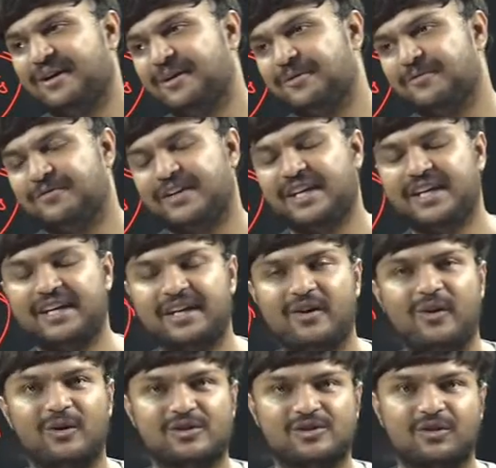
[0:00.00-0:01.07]
we
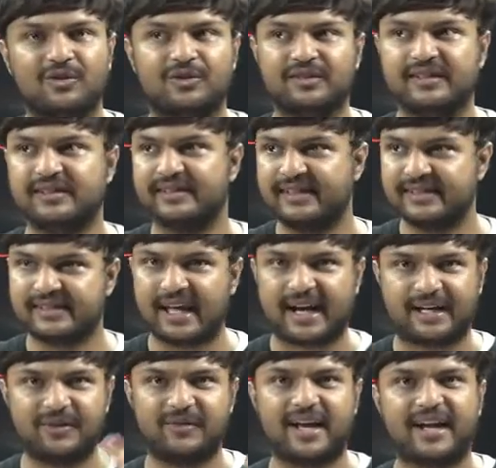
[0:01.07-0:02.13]
also these
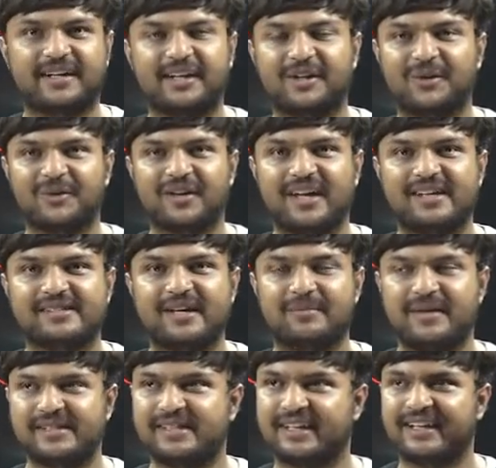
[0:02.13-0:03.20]
active galactic nuclei are
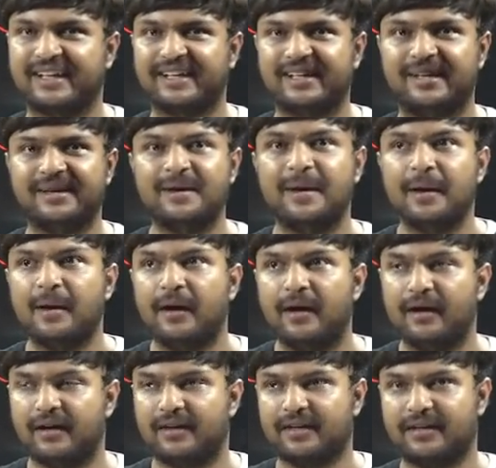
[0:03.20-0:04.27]
basically
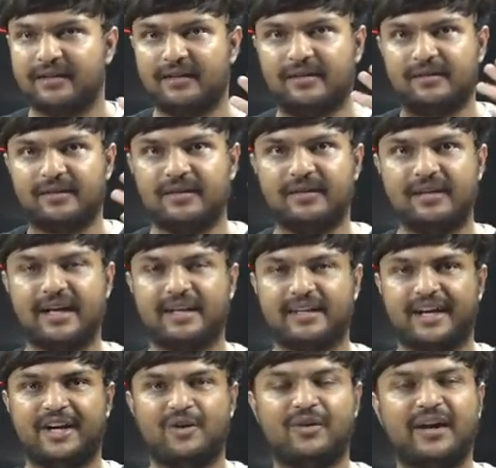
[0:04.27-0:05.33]
in like
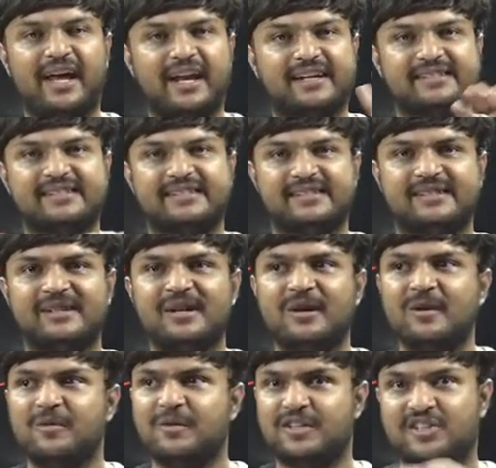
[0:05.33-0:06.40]
radio galaxies,
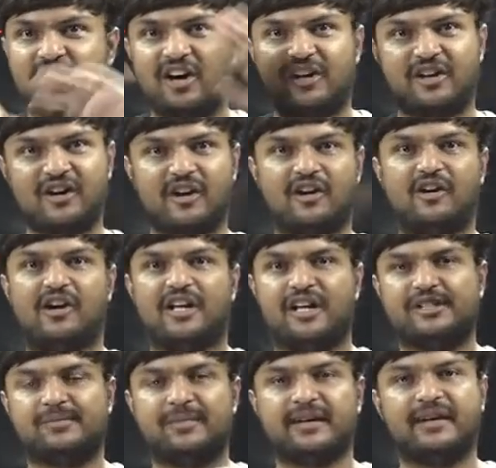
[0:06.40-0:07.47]
which are
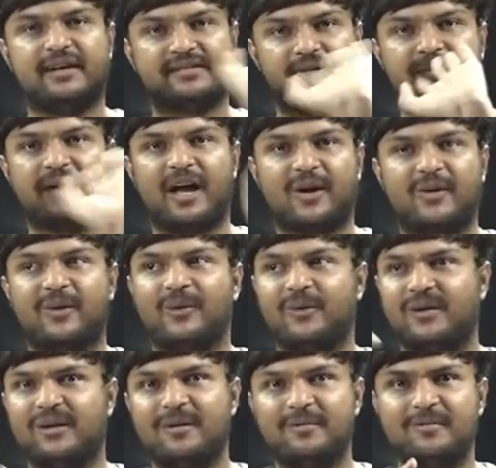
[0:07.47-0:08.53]
as big as a black hole
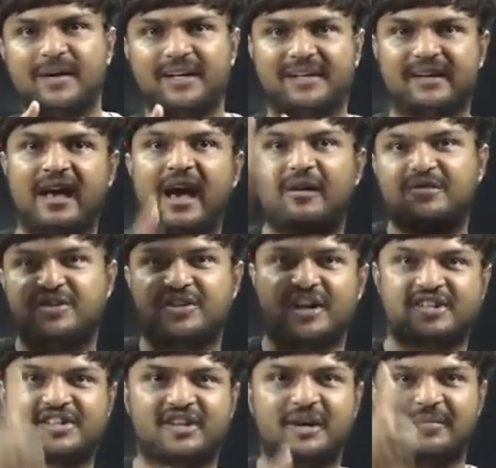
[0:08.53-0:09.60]
but have
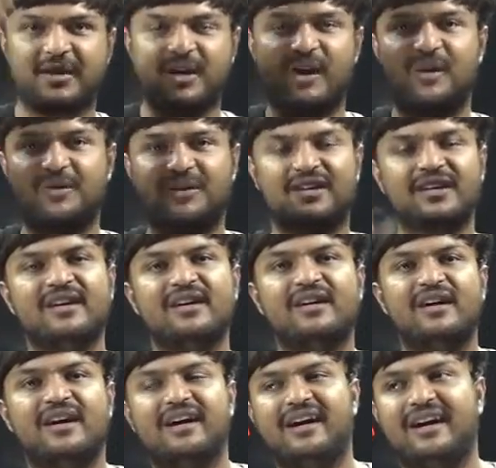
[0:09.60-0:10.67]
jets coming out,
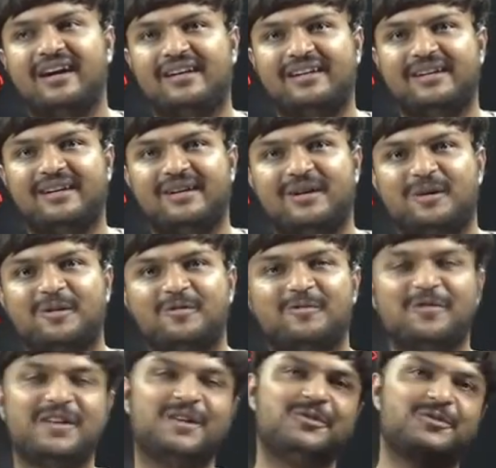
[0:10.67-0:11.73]
and we
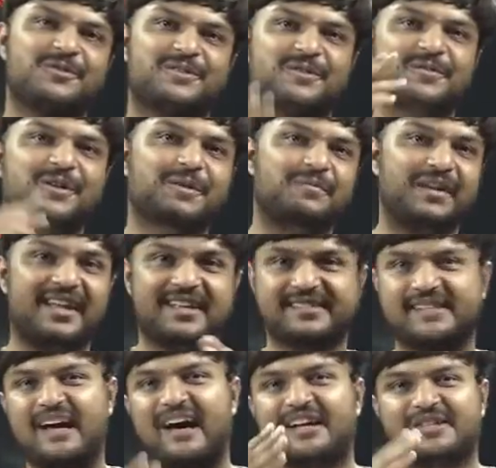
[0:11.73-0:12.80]
use the word
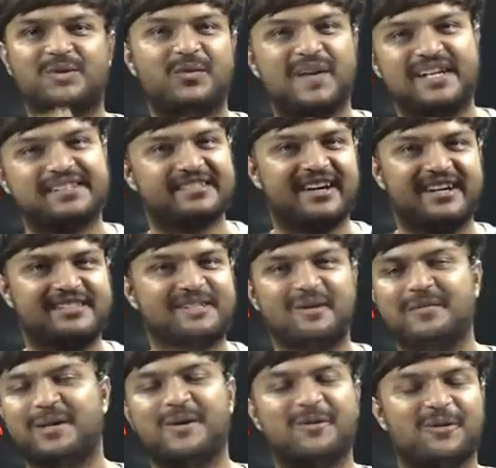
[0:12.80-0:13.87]
blazars, quasars
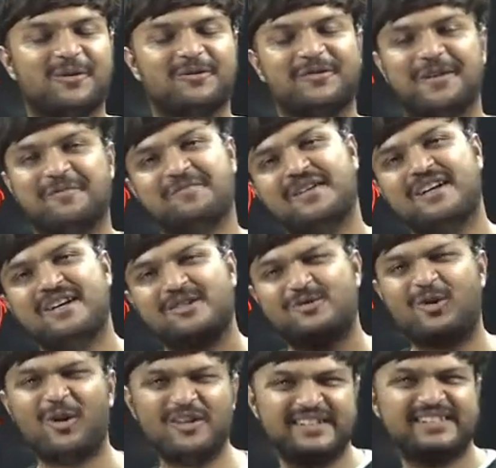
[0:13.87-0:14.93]
coming out of them. So
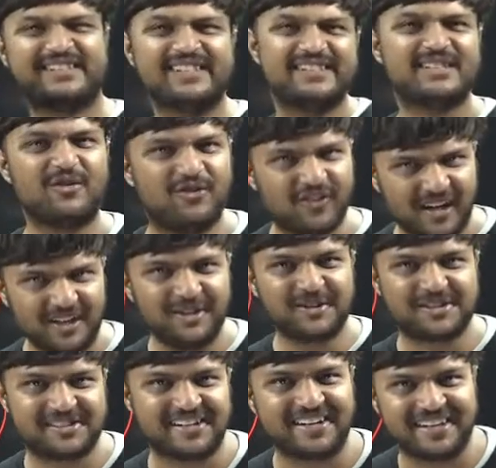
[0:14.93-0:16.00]
all these things are fun to
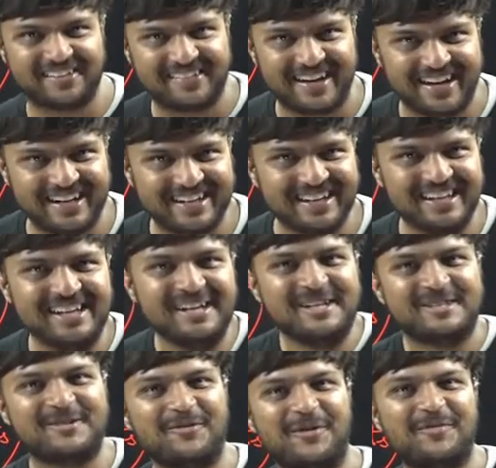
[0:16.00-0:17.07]
study, right?
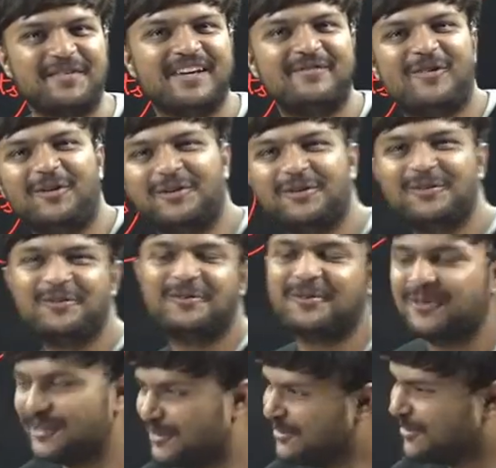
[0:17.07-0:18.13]
So when we want to
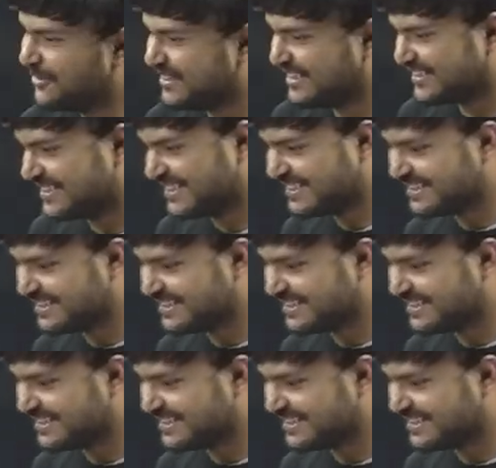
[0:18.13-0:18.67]
know these things,